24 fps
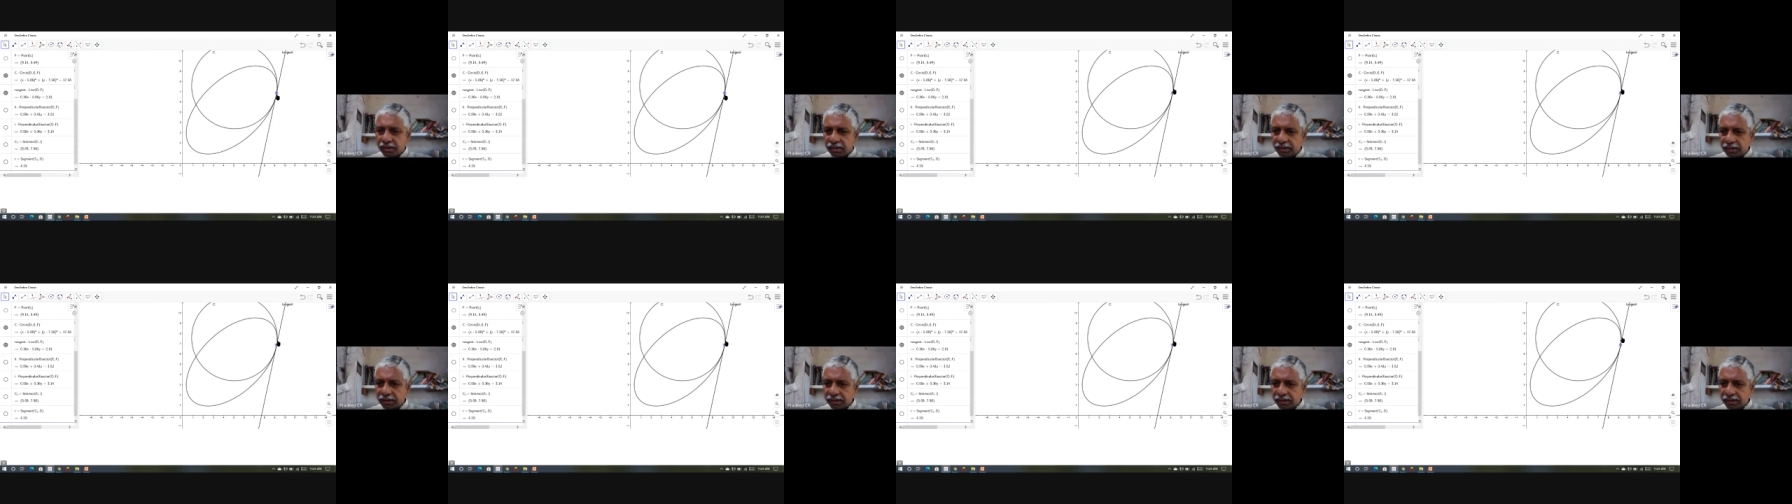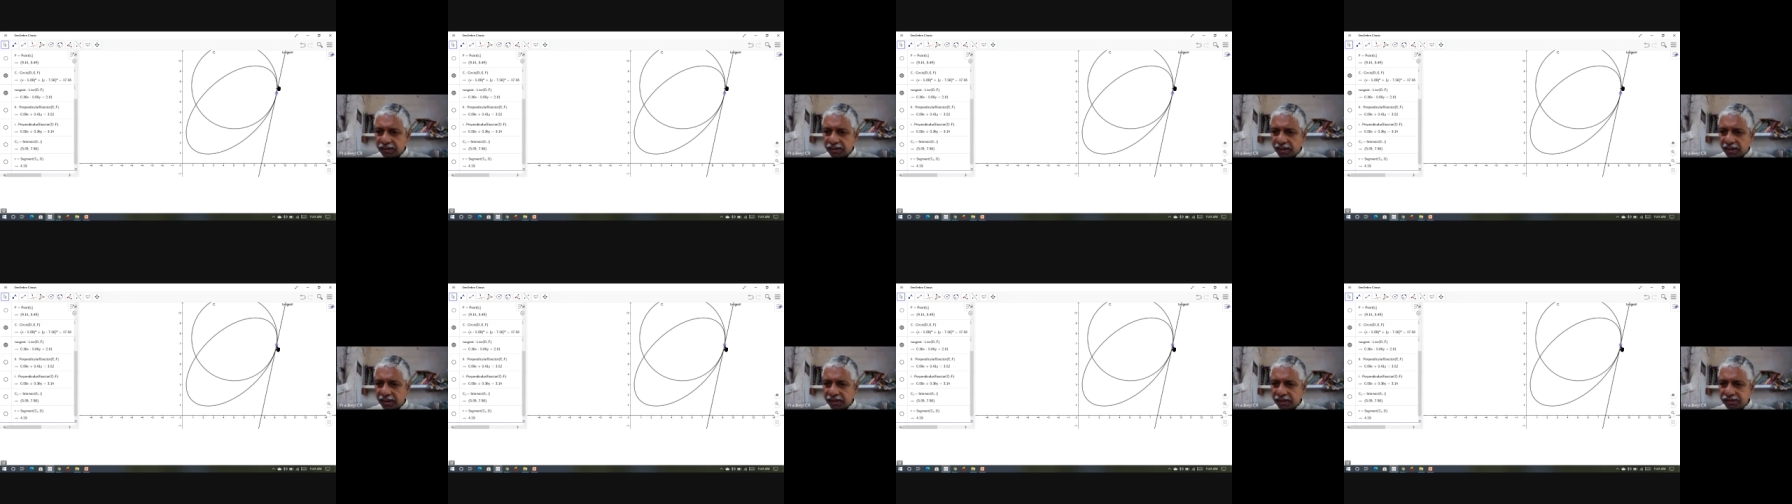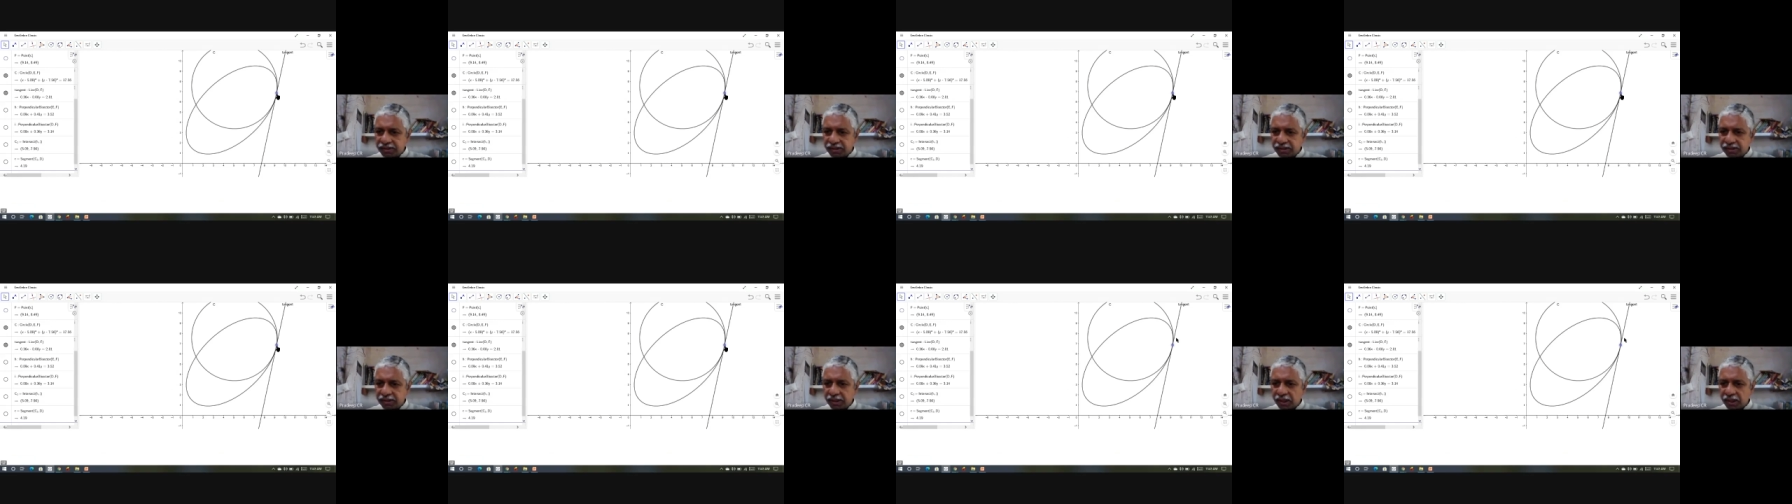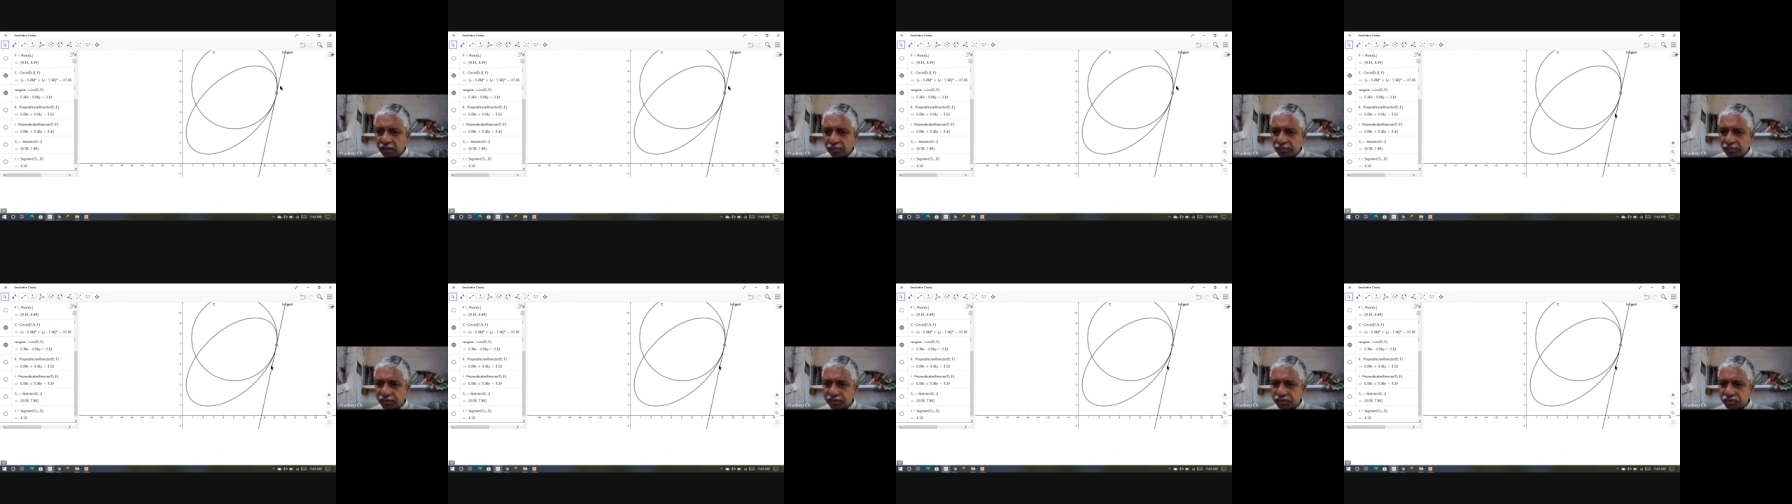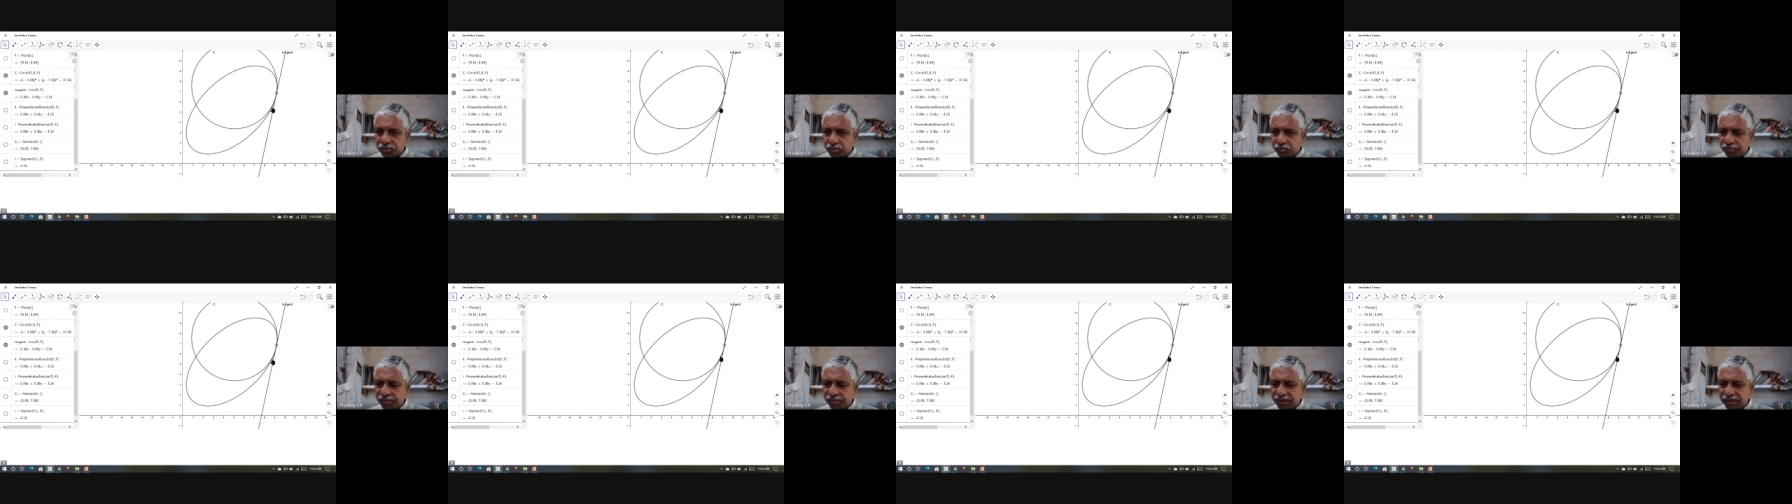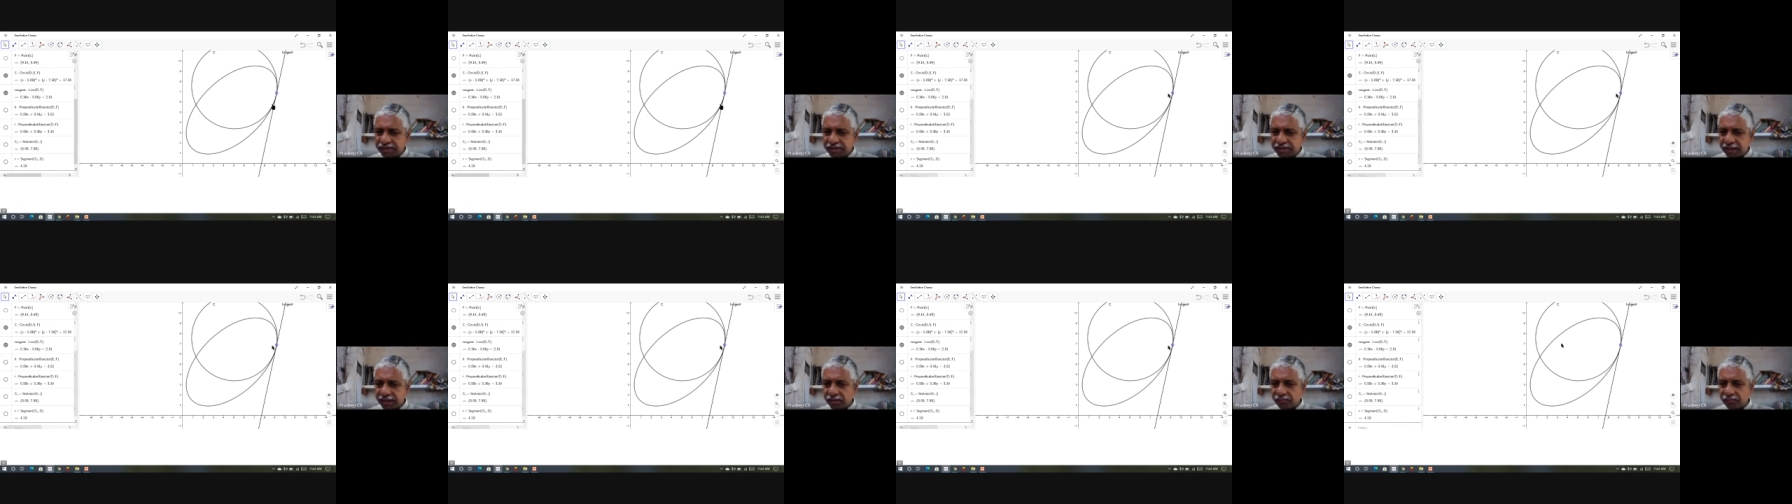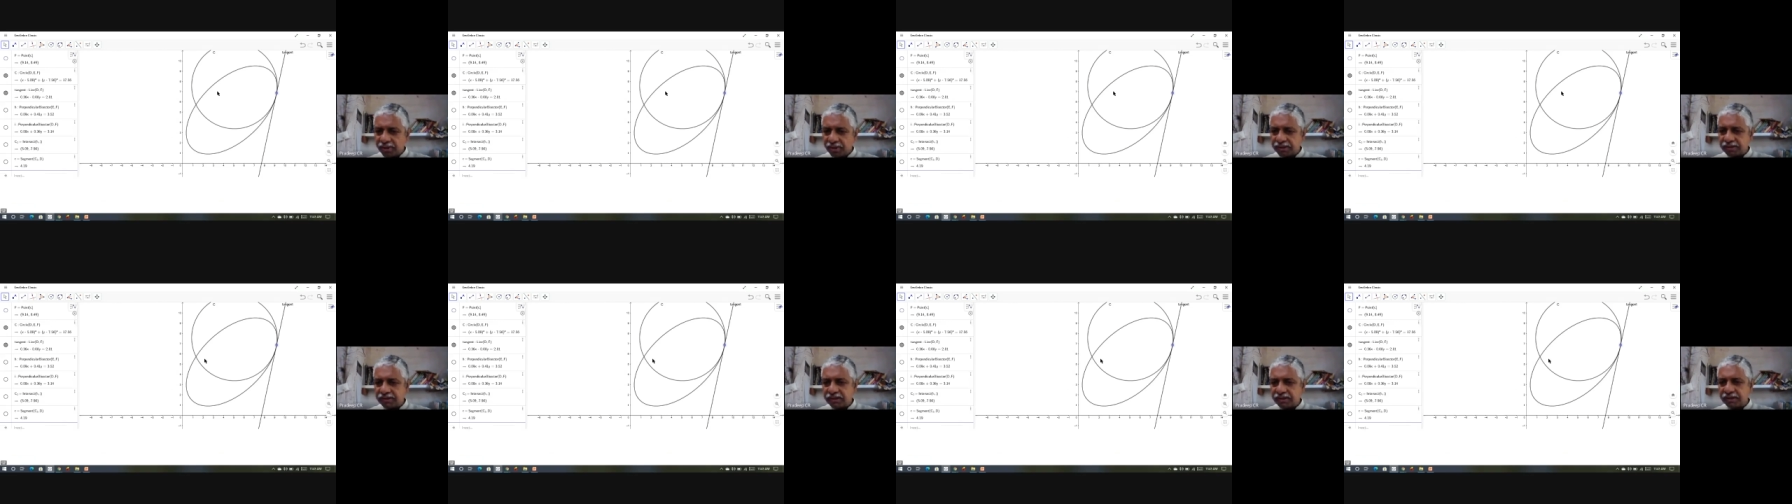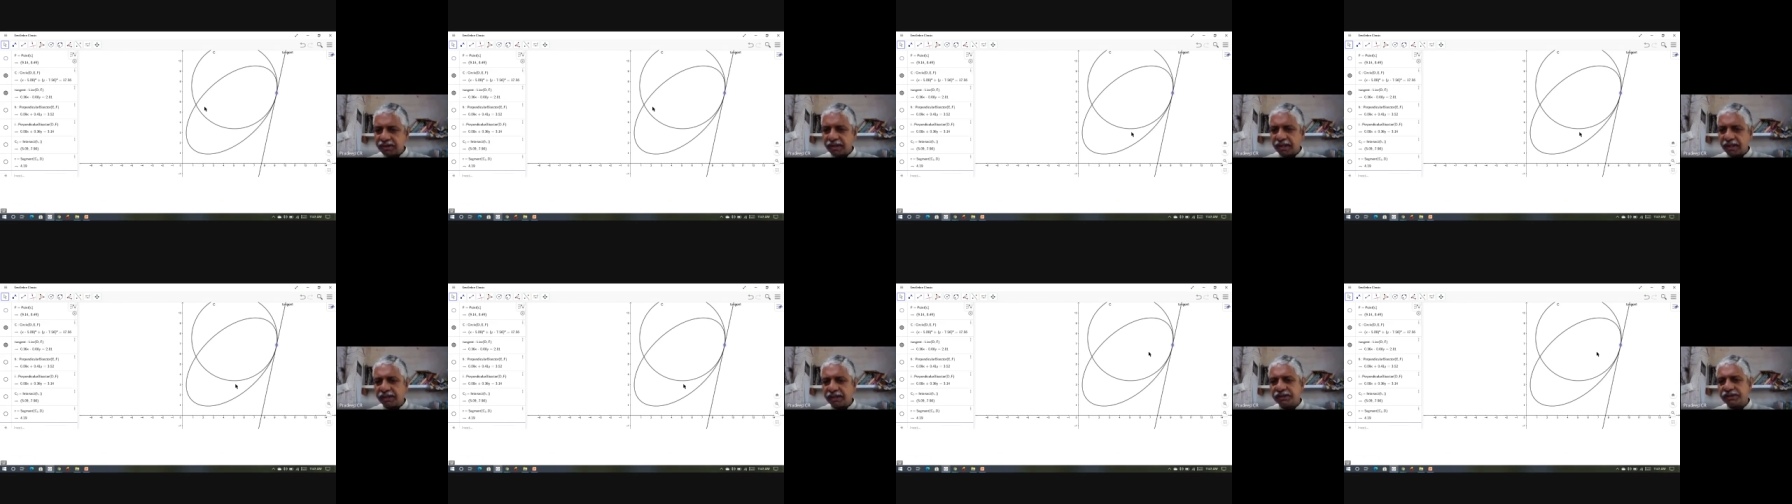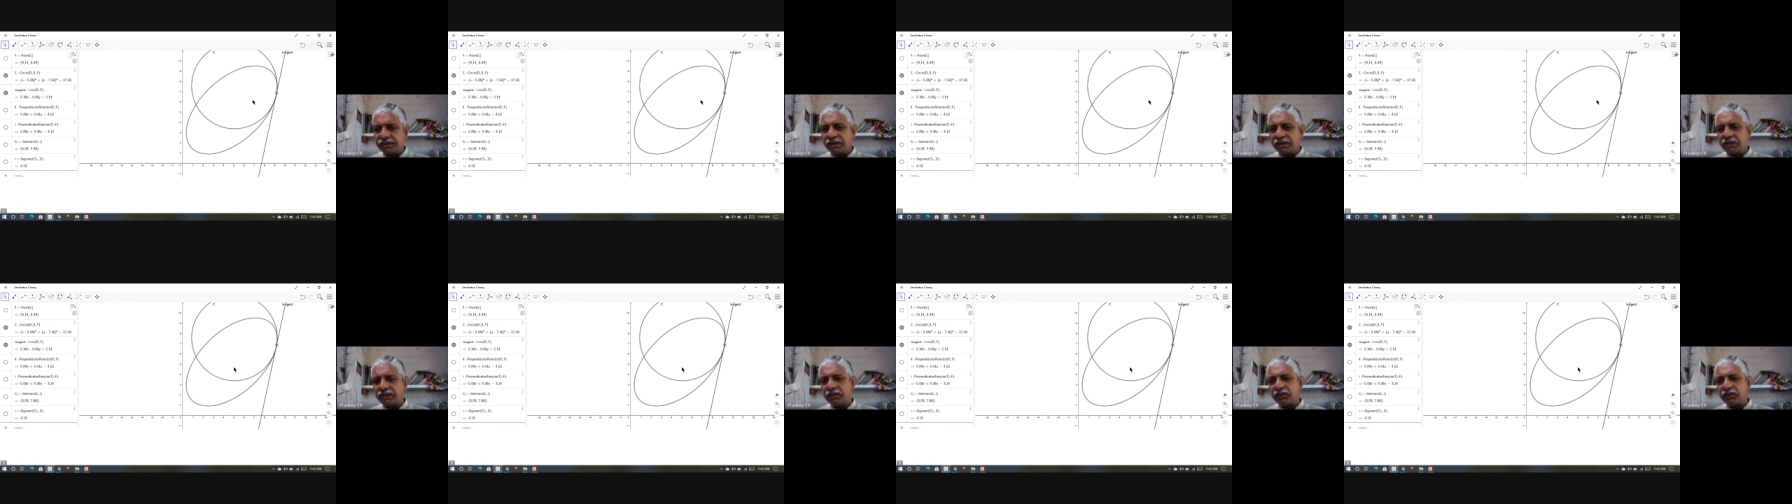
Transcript: tangent happens to be same as the tangent